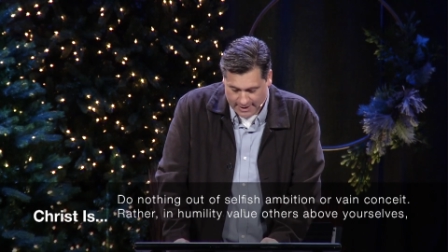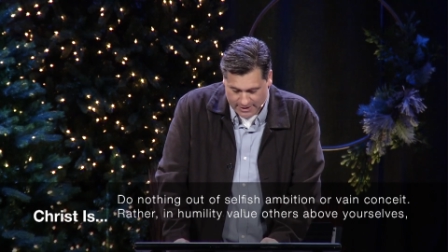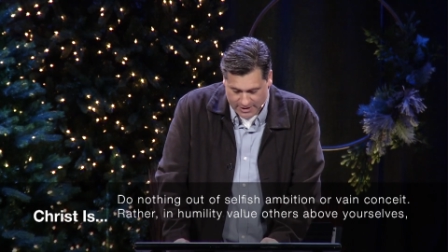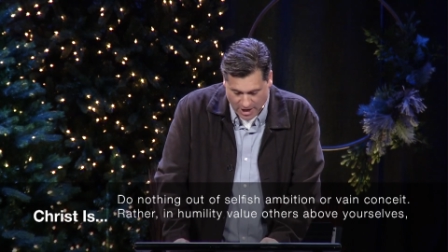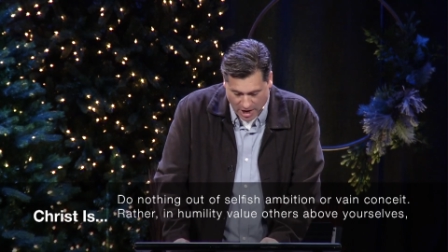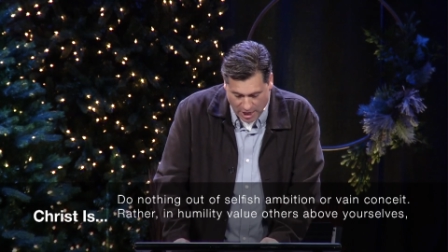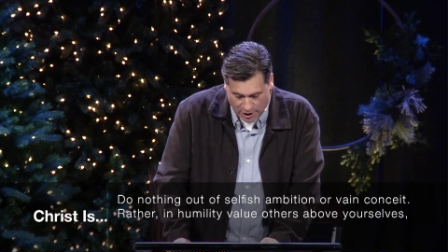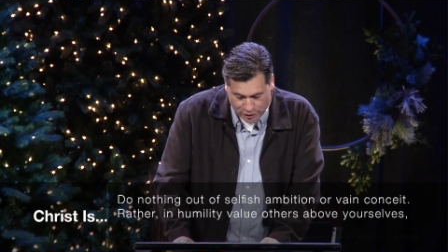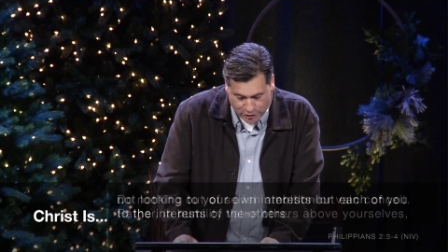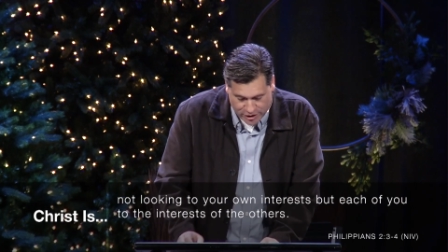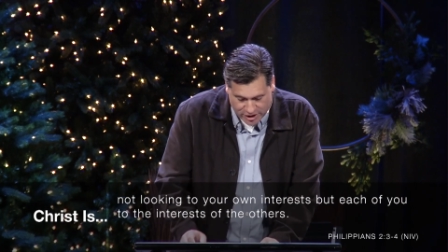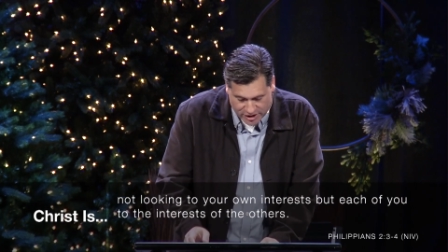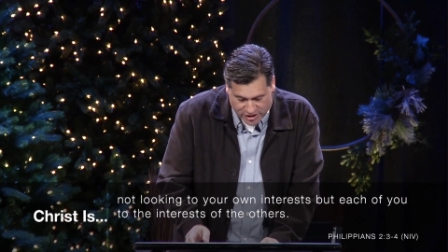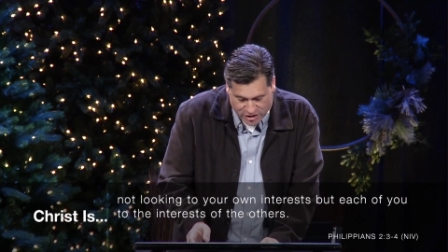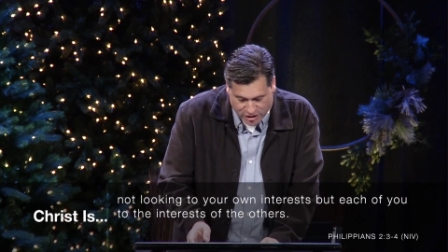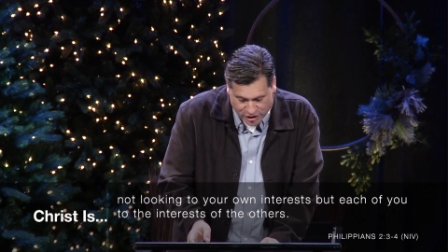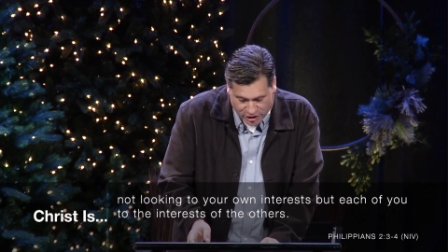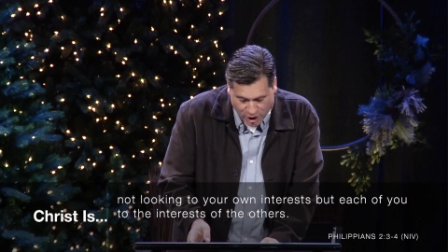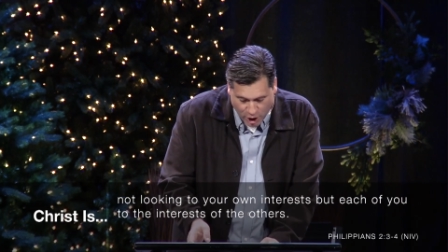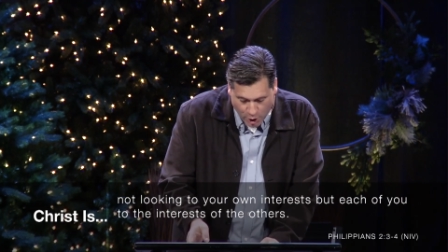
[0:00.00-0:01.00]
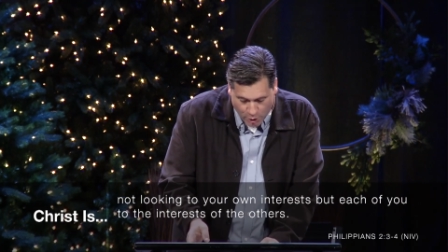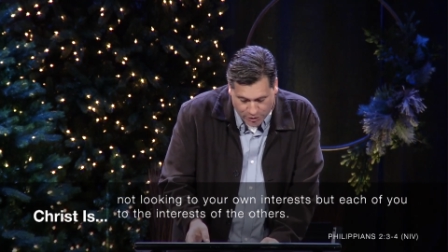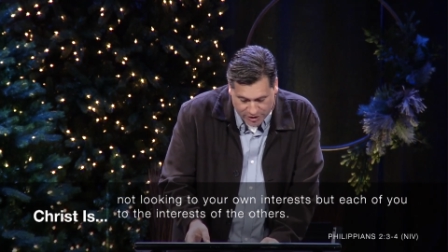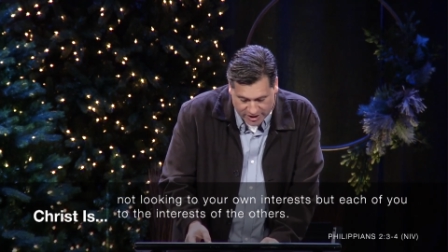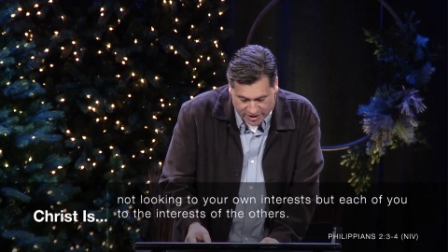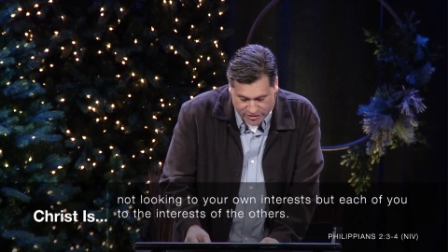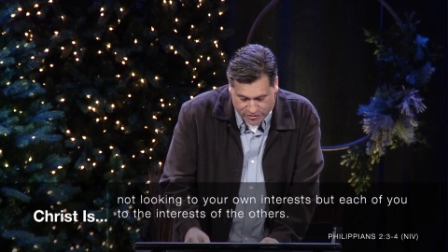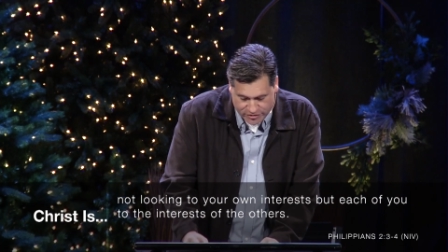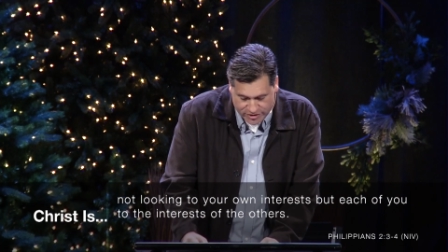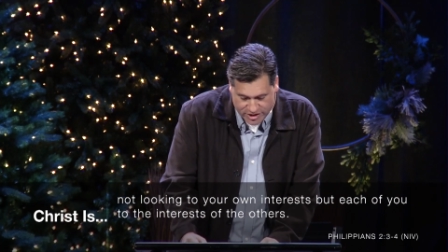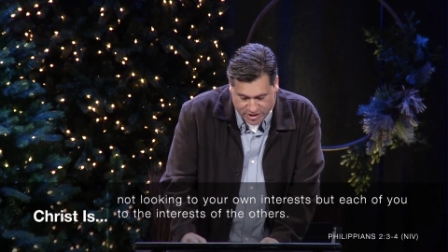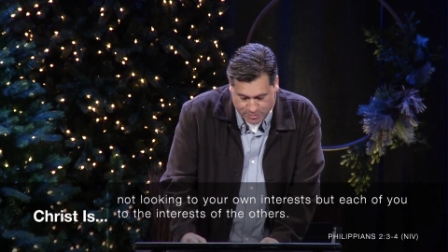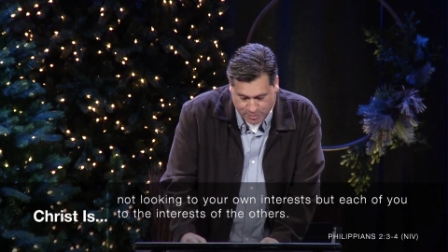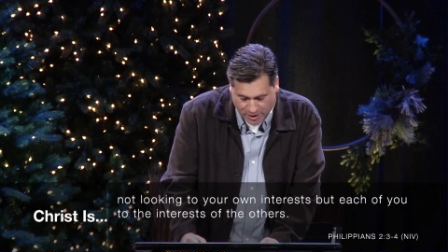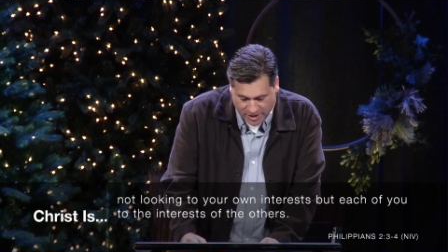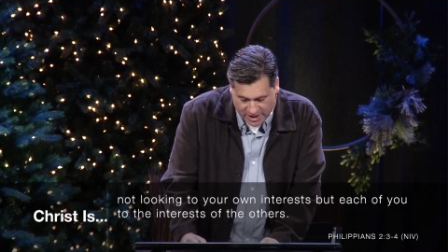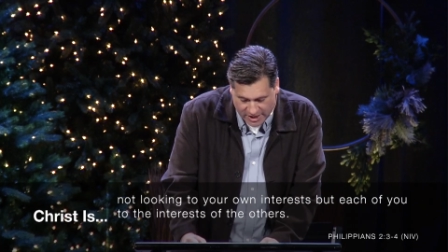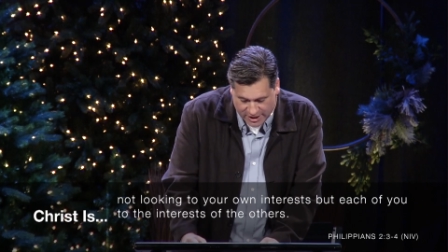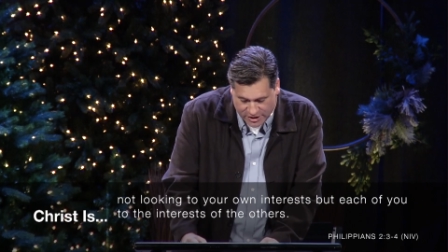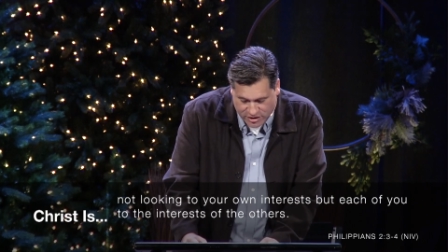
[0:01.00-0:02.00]
not looking to your own interests,
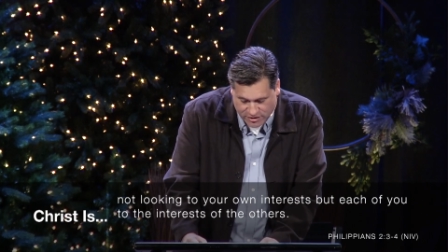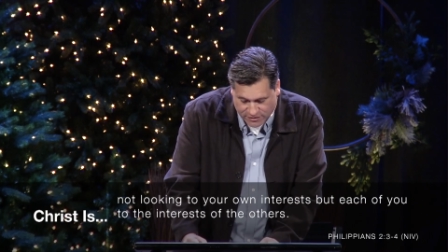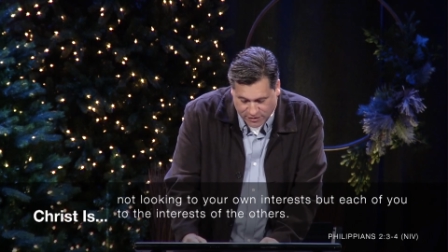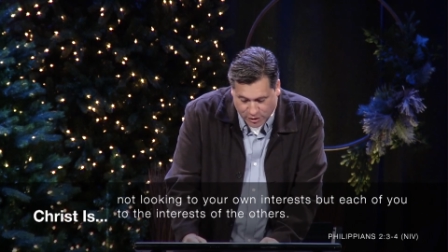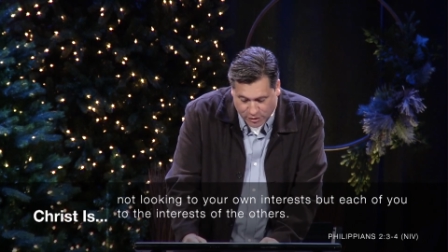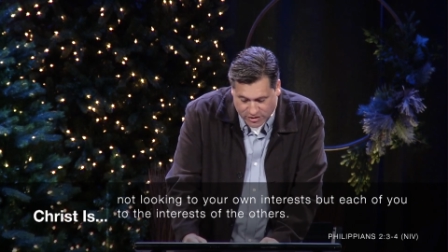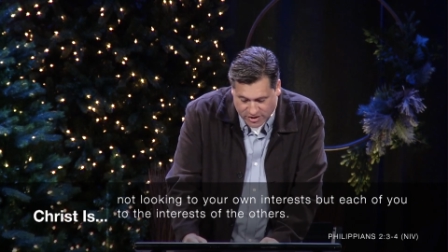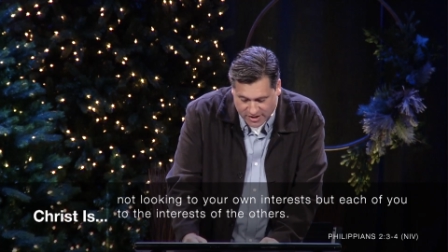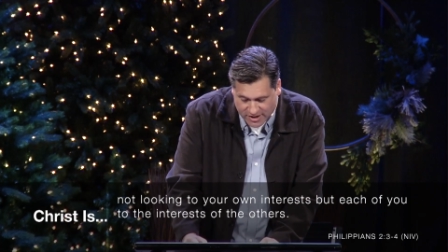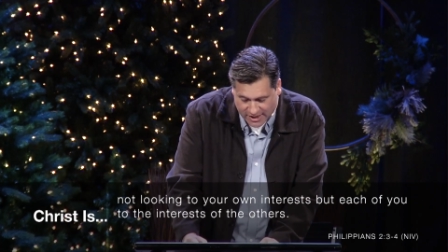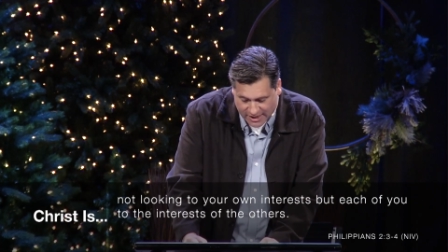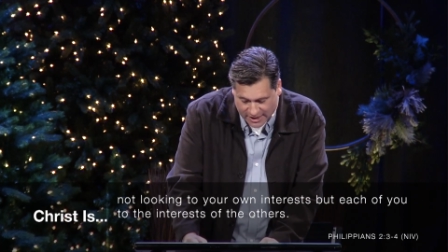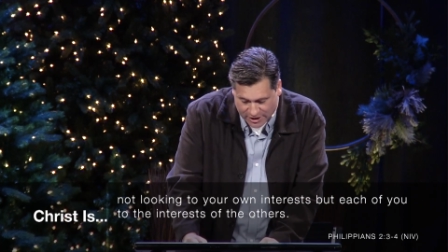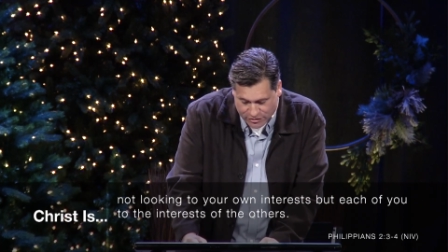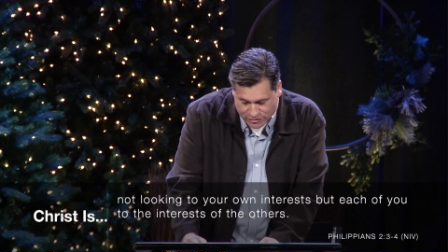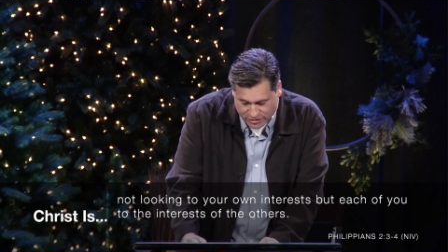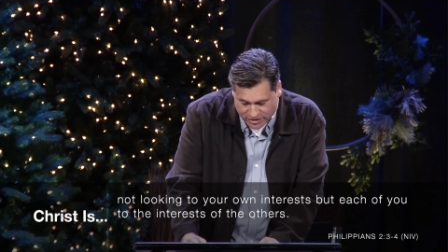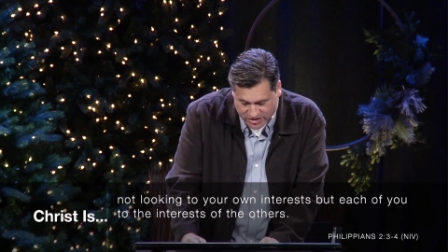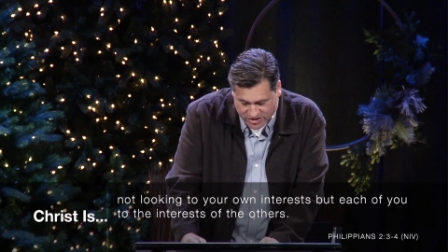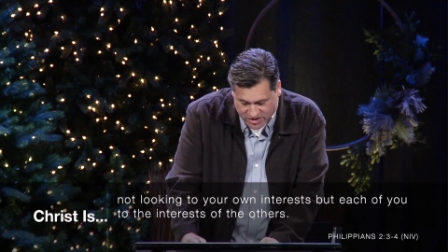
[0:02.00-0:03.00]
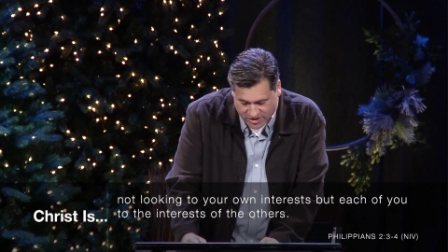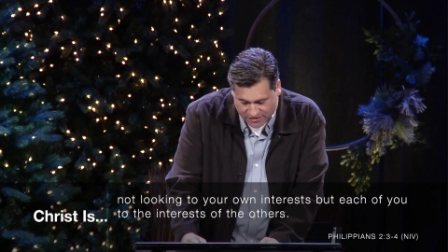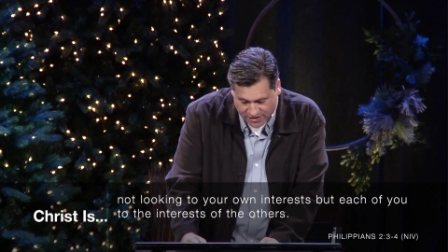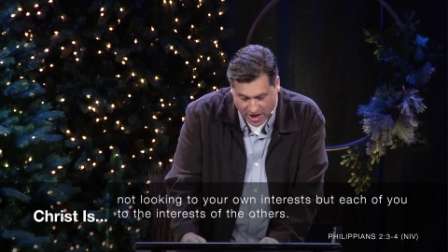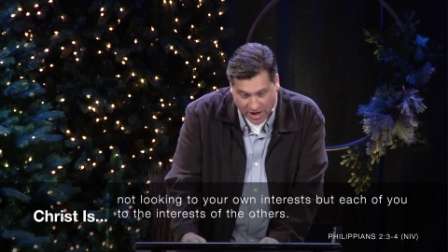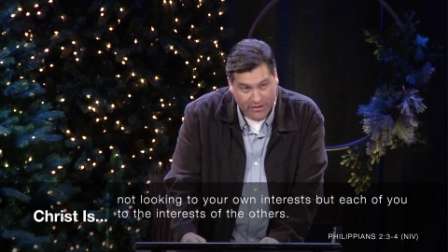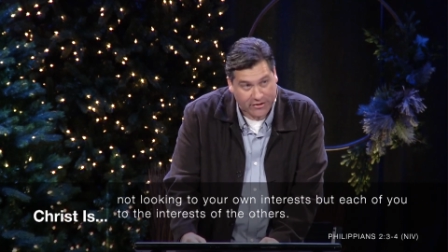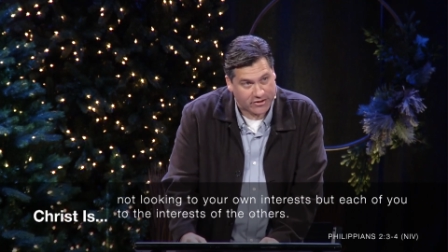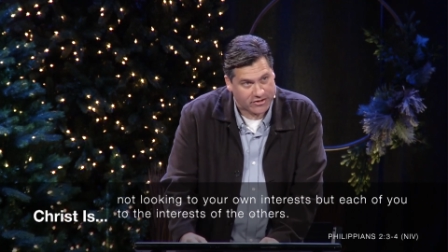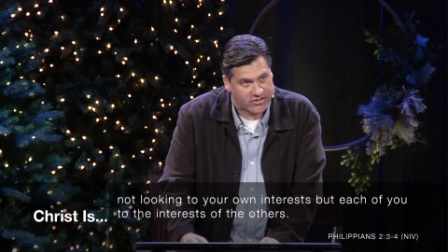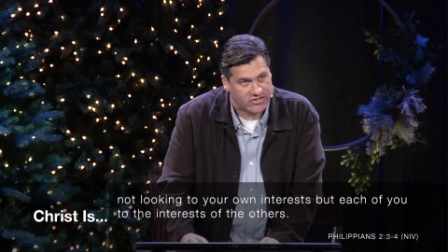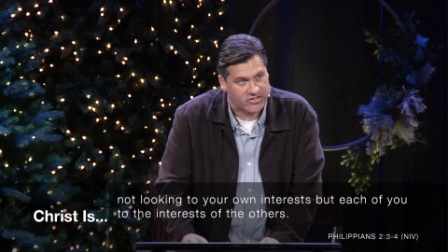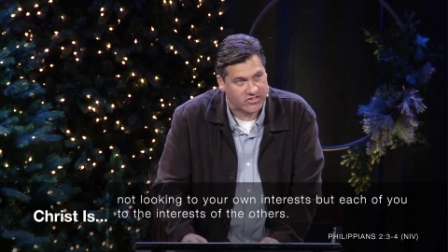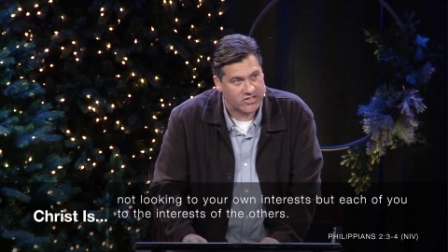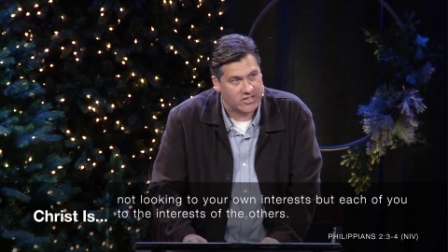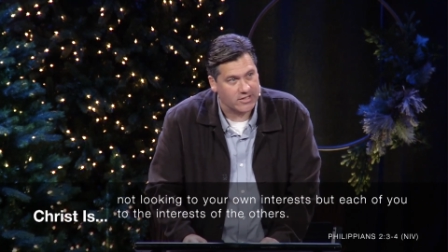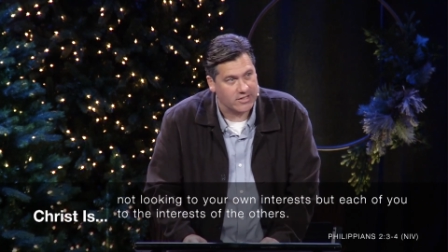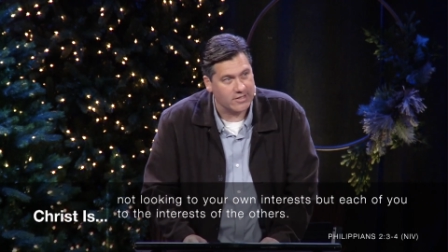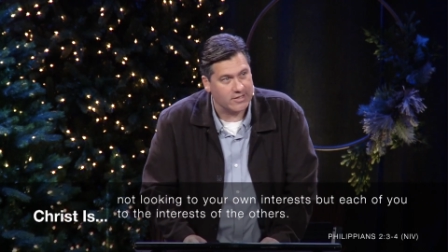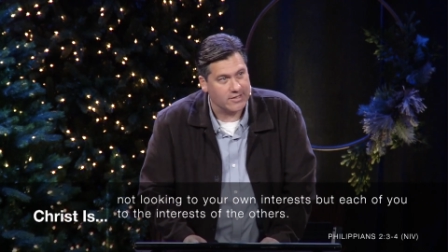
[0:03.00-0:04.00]
but each of you to the interests of others.